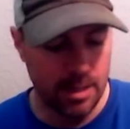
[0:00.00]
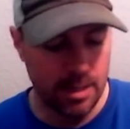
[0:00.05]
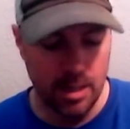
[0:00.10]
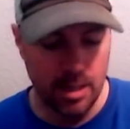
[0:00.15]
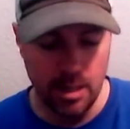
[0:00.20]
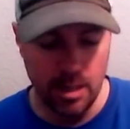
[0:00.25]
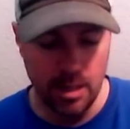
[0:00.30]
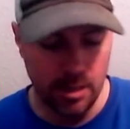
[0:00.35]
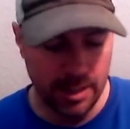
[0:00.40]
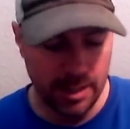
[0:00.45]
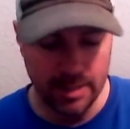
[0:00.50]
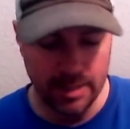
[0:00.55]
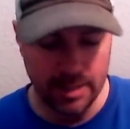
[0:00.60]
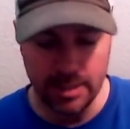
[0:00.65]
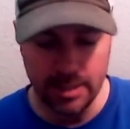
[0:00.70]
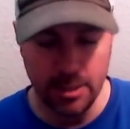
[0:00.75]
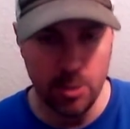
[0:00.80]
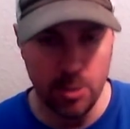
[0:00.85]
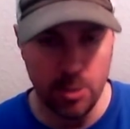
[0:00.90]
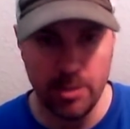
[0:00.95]
Like I
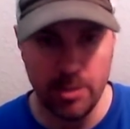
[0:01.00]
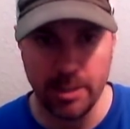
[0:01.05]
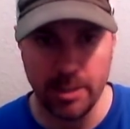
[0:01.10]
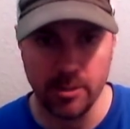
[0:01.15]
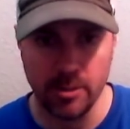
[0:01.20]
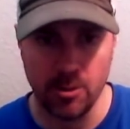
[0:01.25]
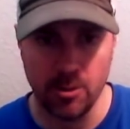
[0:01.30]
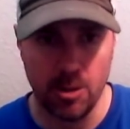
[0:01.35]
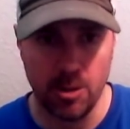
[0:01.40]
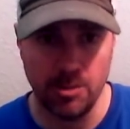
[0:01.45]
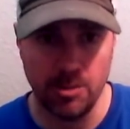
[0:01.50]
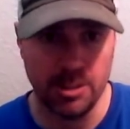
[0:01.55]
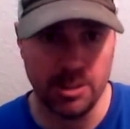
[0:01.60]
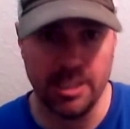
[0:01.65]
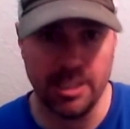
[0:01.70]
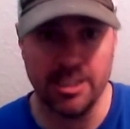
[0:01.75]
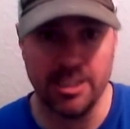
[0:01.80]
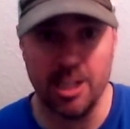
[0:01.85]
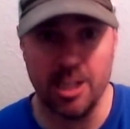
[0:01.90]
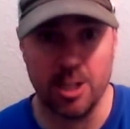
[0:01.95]
said, no particular order. I'm just
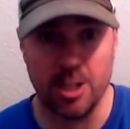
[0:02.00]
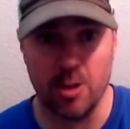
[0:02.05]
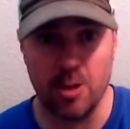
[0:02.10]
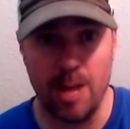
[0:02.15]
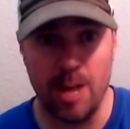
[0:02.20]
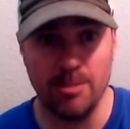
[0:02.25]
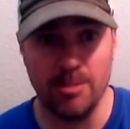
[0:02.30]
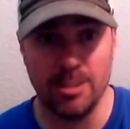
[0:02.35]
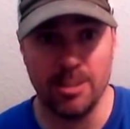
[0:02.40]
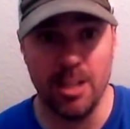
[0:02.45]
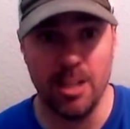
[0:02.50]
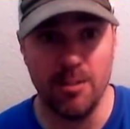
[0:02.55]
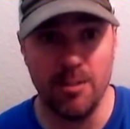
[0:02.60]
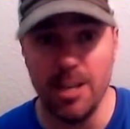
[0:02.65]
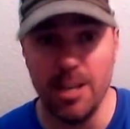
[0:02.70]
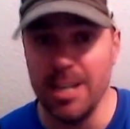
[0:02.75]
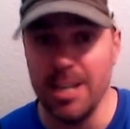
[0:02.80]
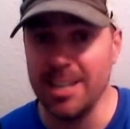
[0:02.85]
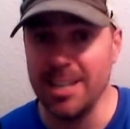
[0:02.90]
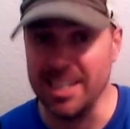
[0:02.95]
going to start grabbing stuff.